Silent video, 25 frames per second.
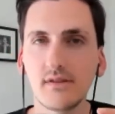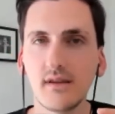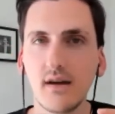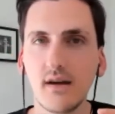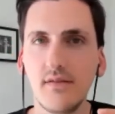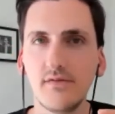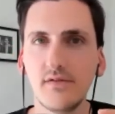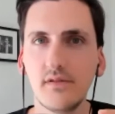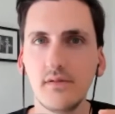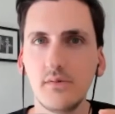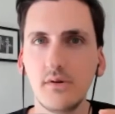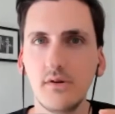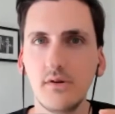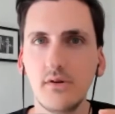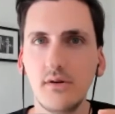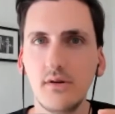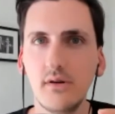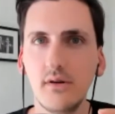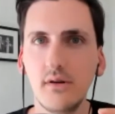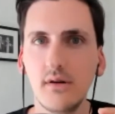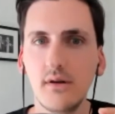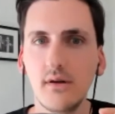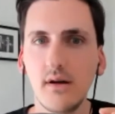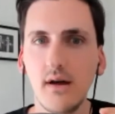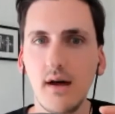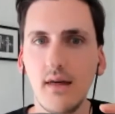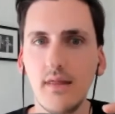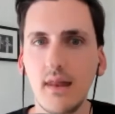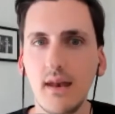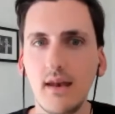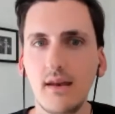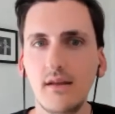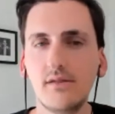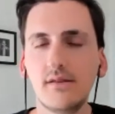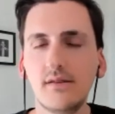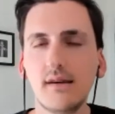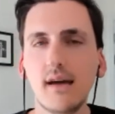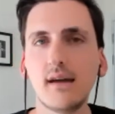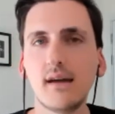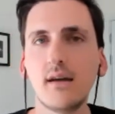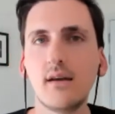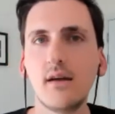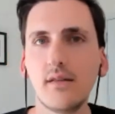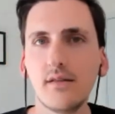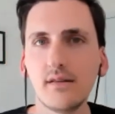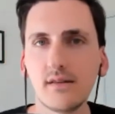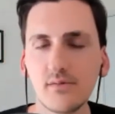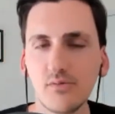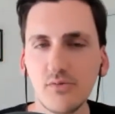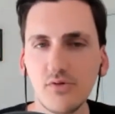comfortable. And then you take
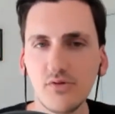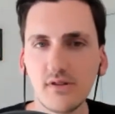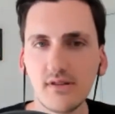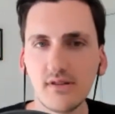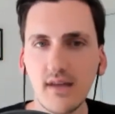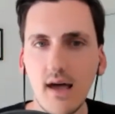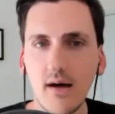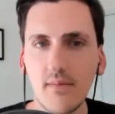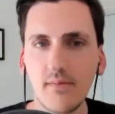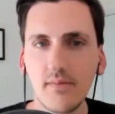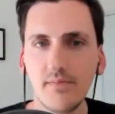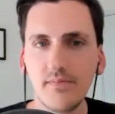another small step.